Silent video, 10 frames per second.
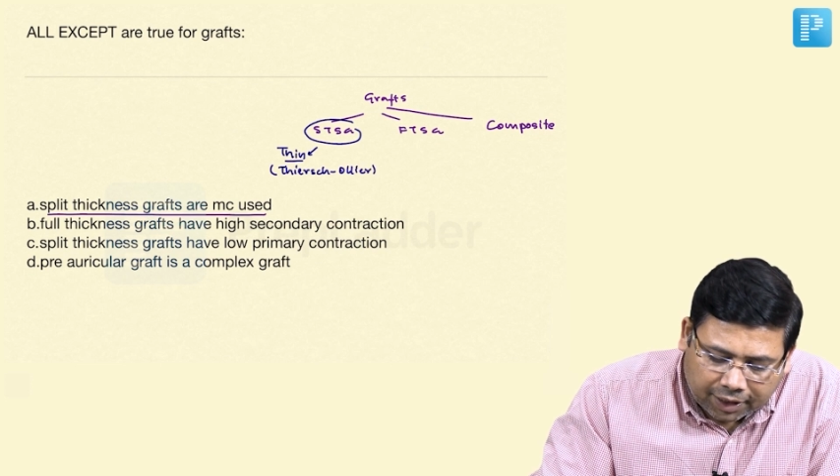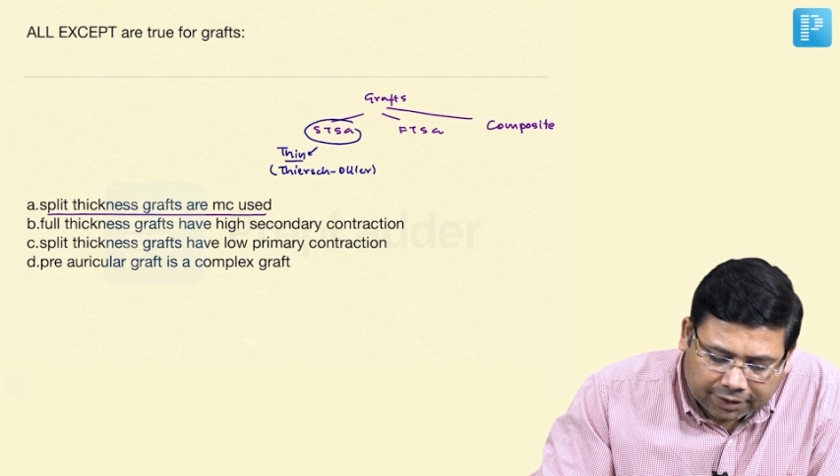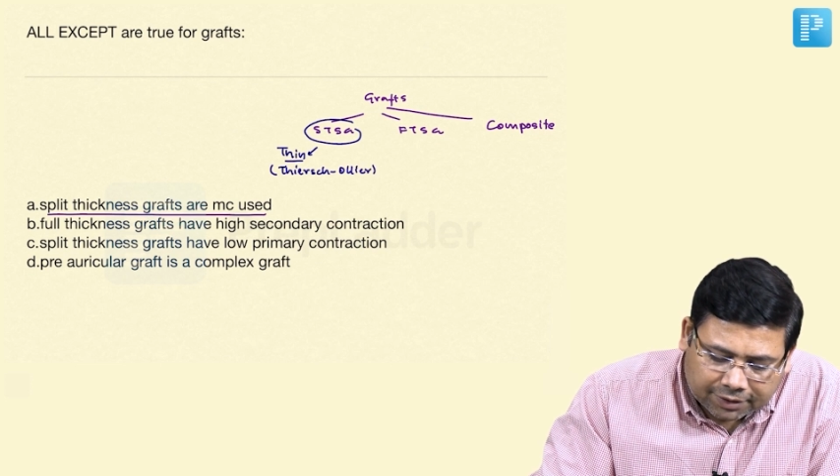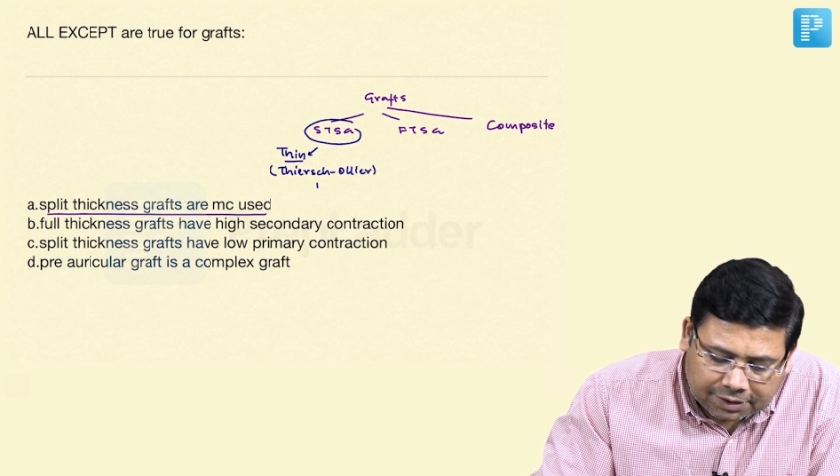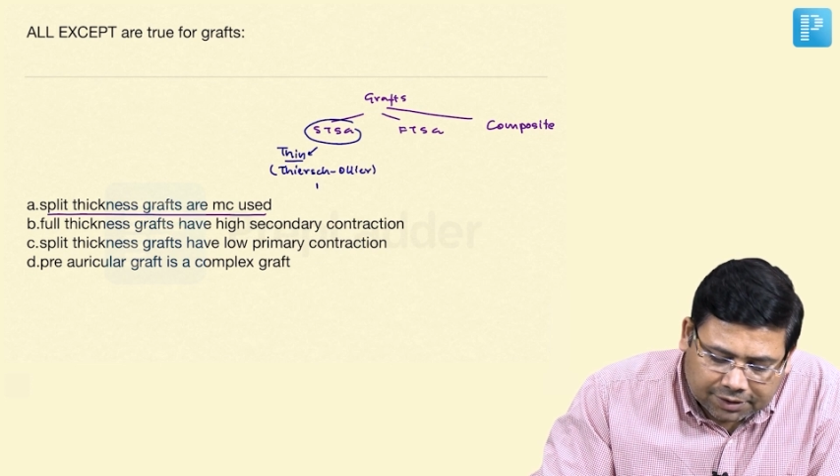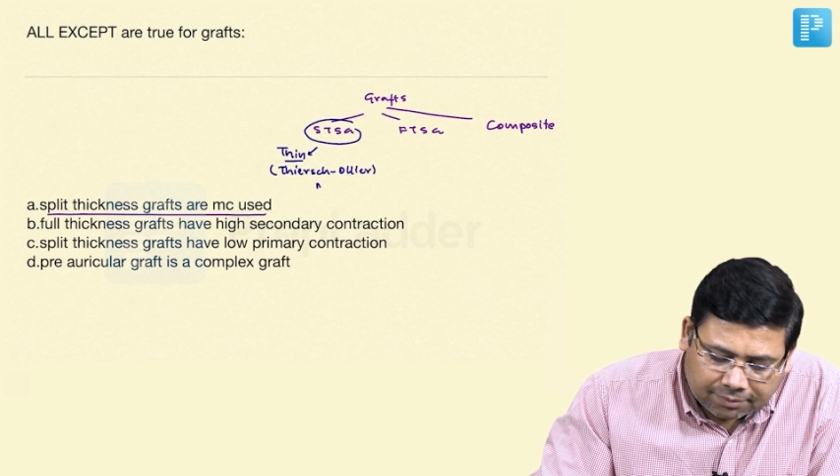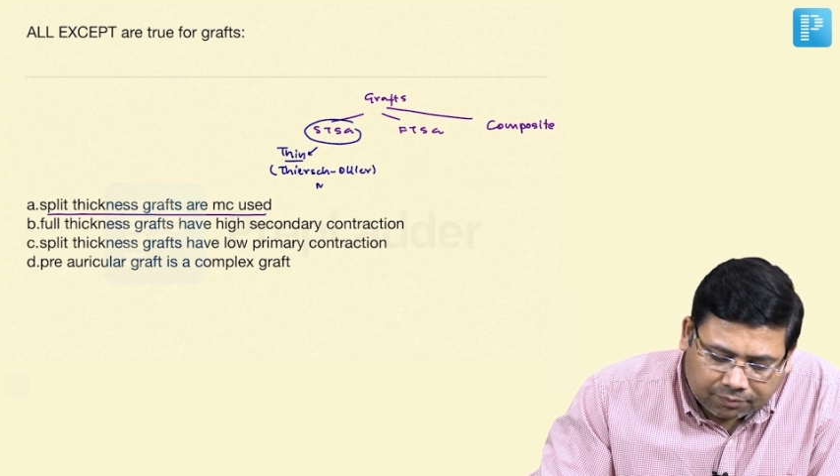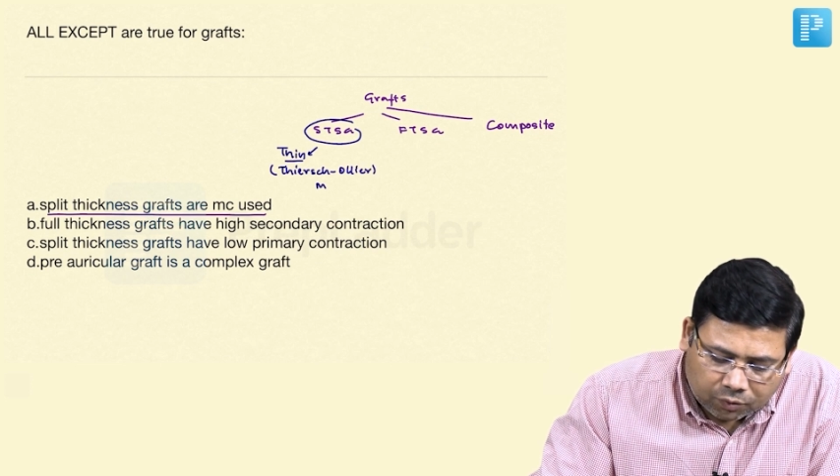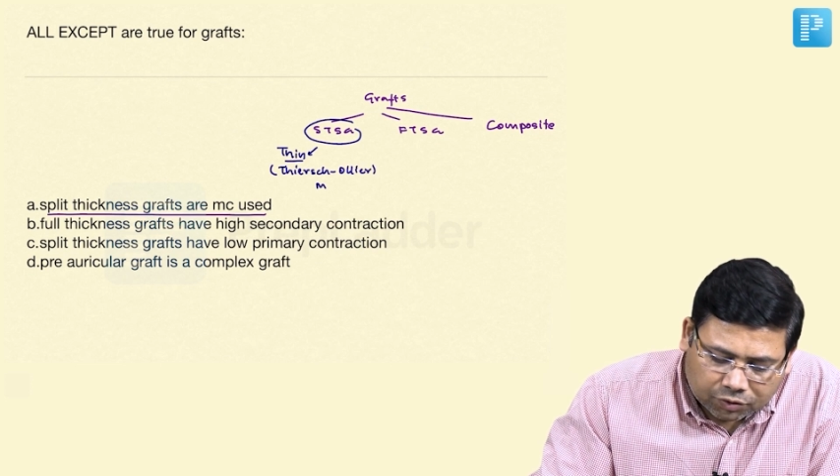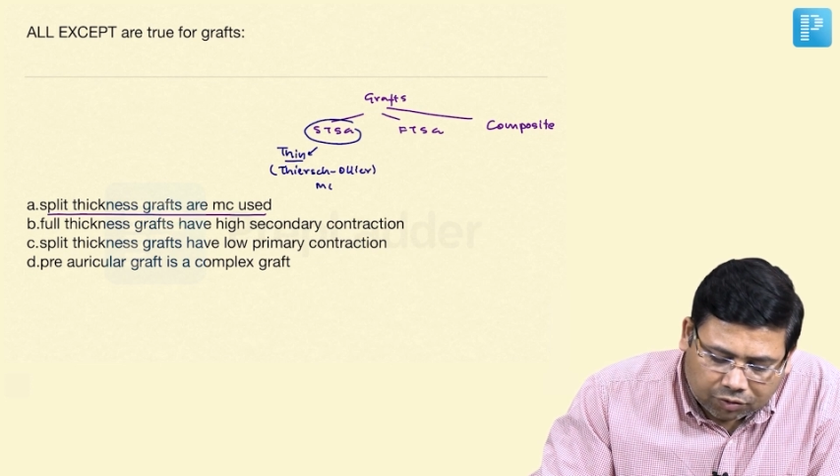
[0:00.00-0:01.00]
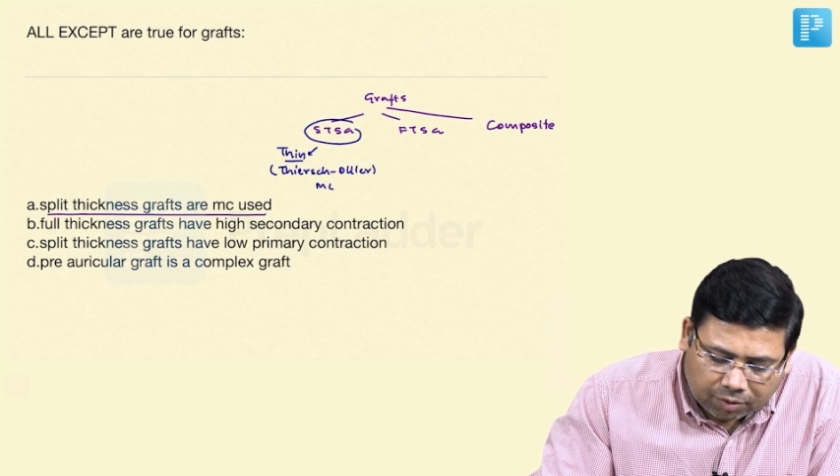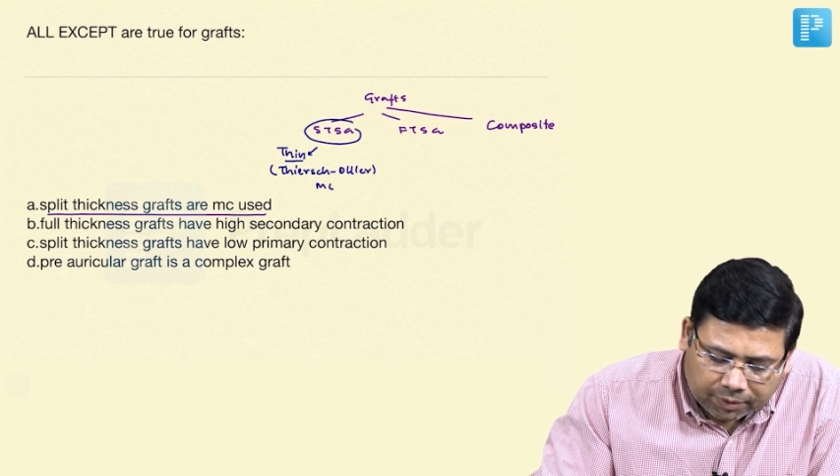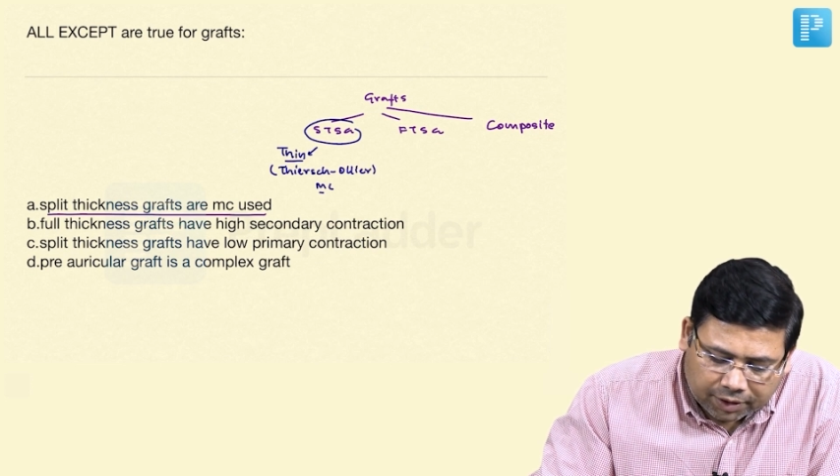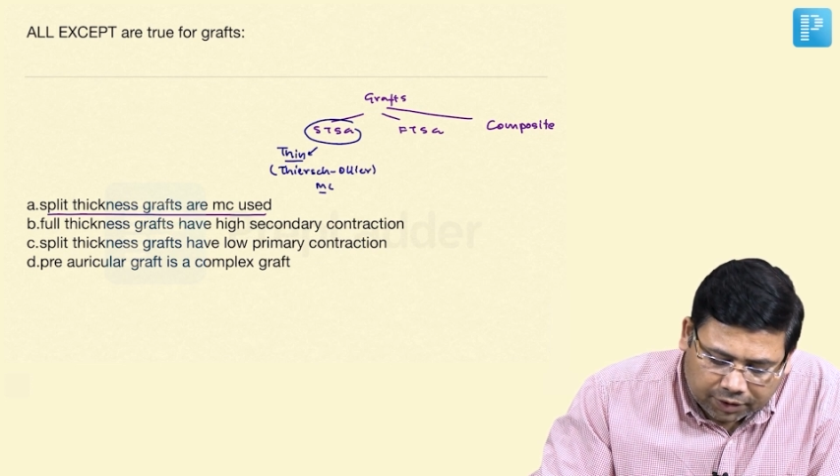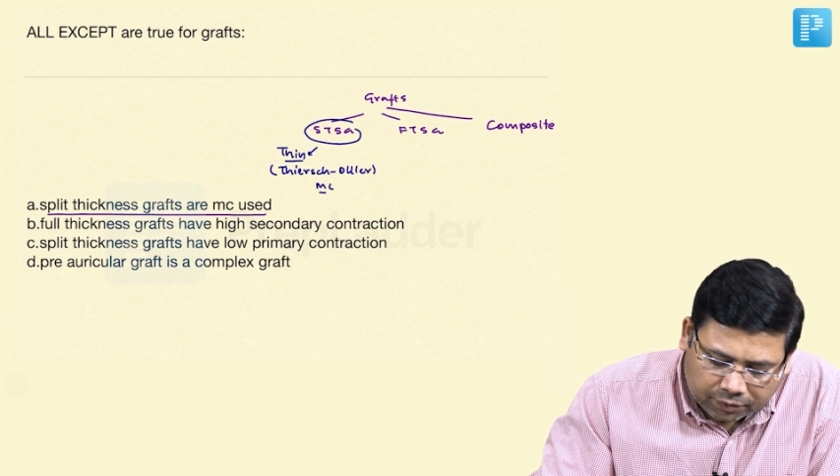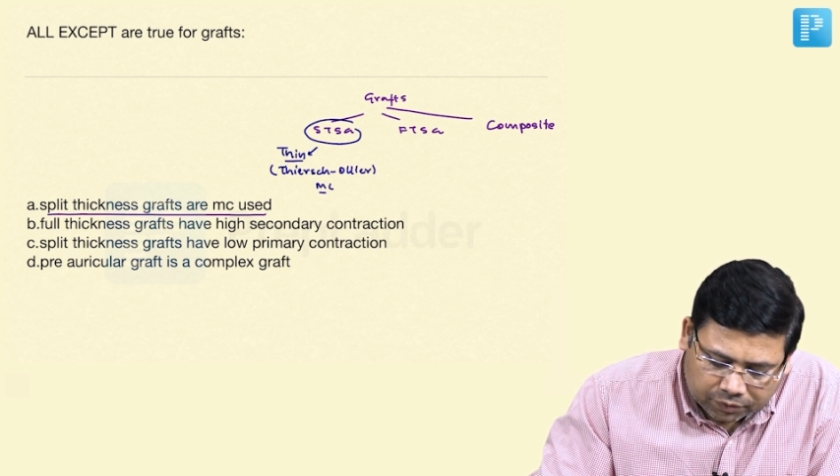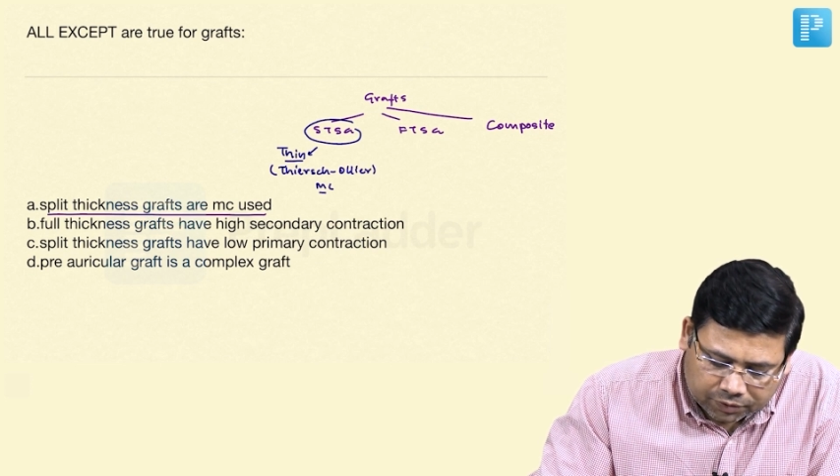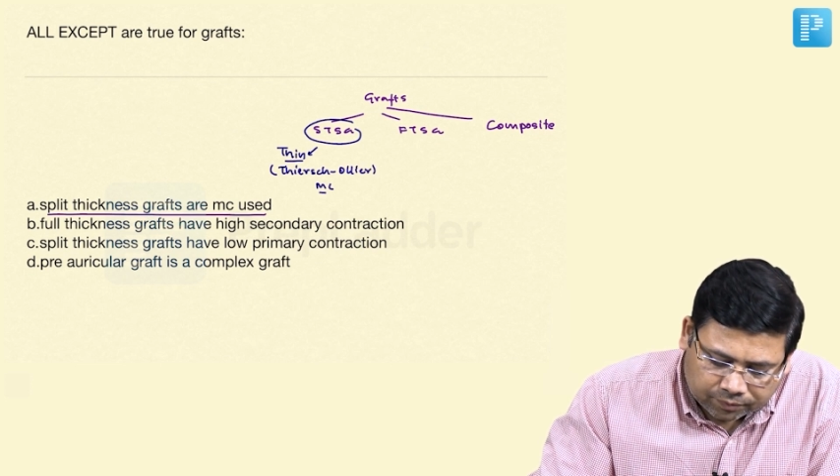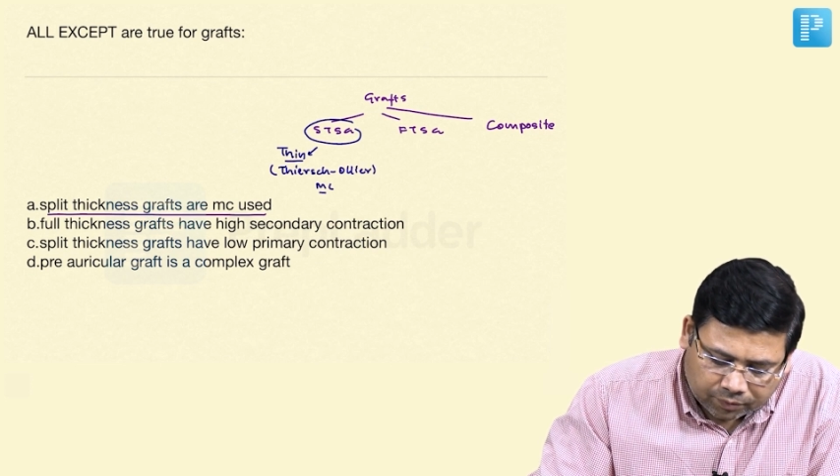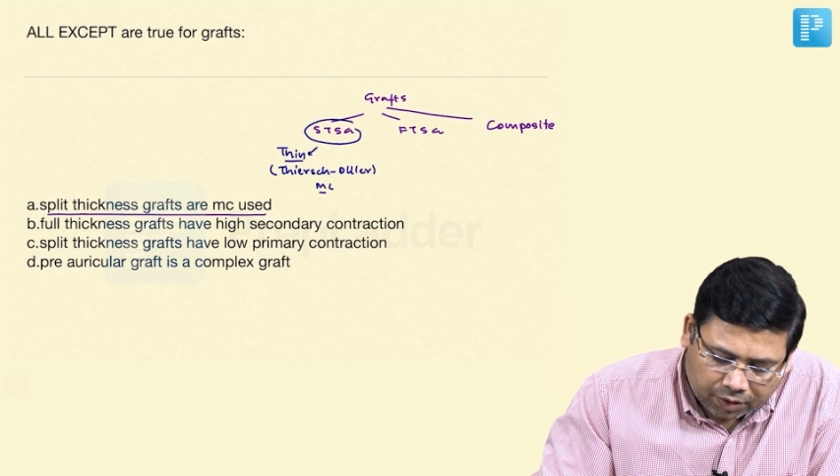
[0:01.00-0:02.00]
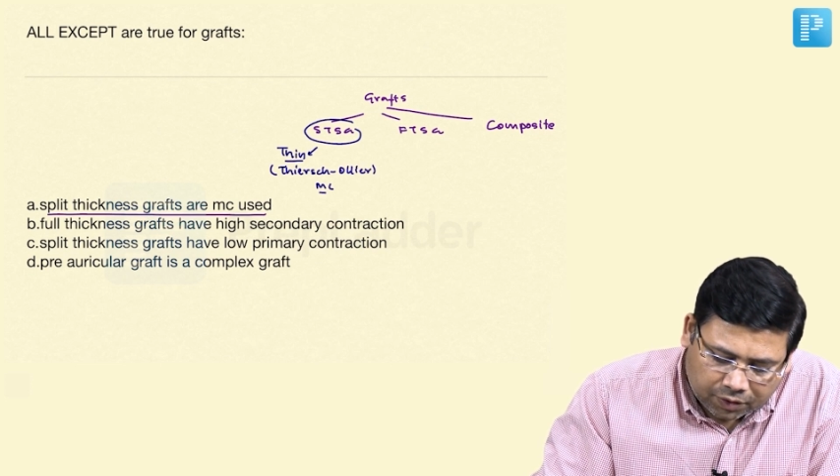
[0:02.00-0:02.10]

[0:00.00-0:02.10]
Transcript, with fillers: and this is the most commonly used.